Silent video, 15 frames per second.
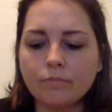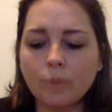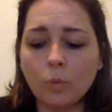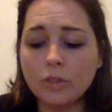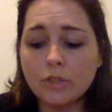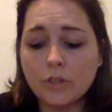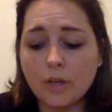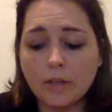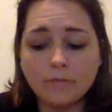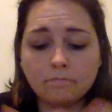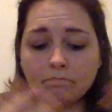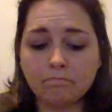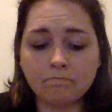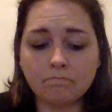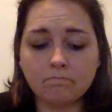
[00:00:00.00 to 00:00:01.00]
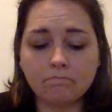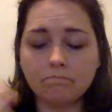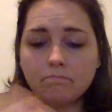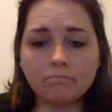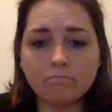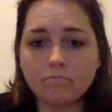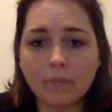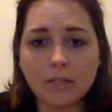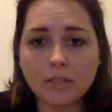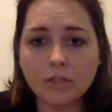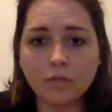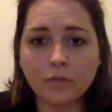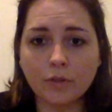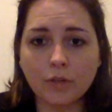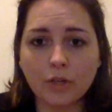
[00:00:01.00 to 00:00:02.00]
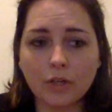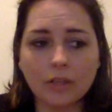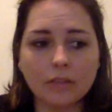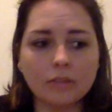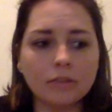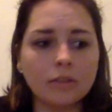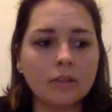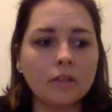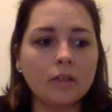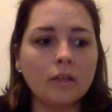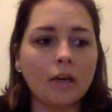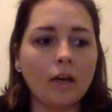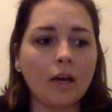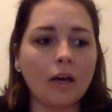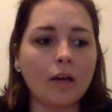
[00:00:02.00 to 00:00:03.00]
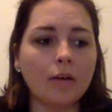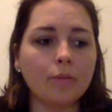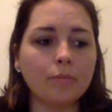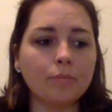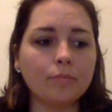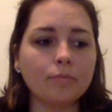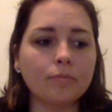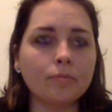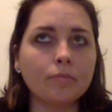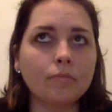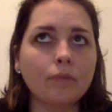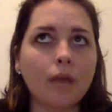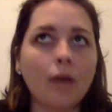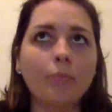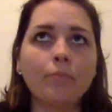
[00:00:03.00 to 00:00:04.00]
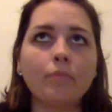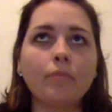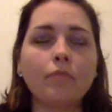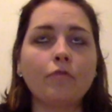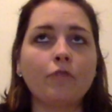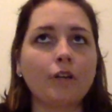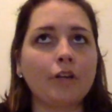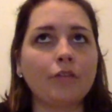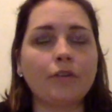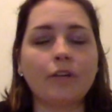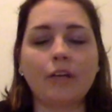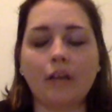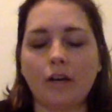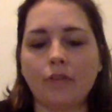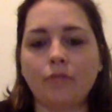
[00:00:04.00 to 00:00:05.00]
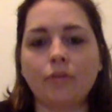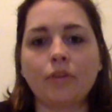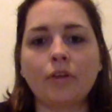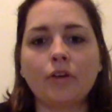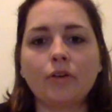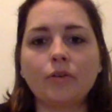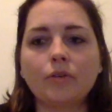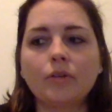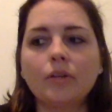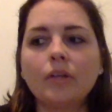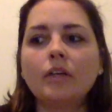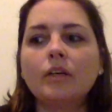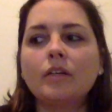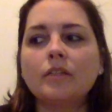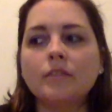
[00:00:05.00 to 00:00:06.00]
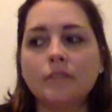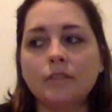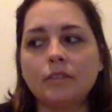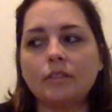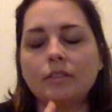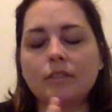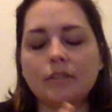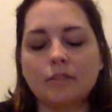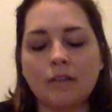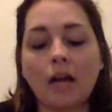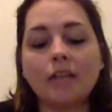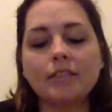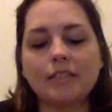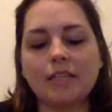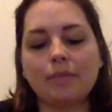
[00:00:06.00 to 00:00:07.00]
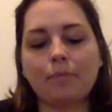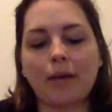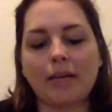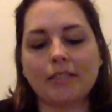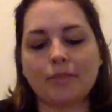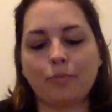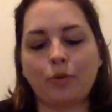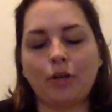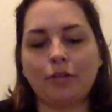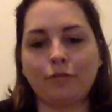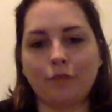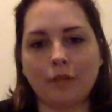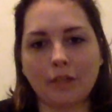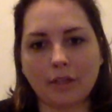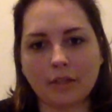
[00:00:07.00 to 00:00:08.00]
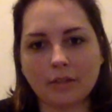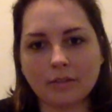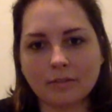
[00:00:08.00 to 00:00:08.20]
which is good. I still feel good. I'm very, very careful, though, not to eat past the point of feeling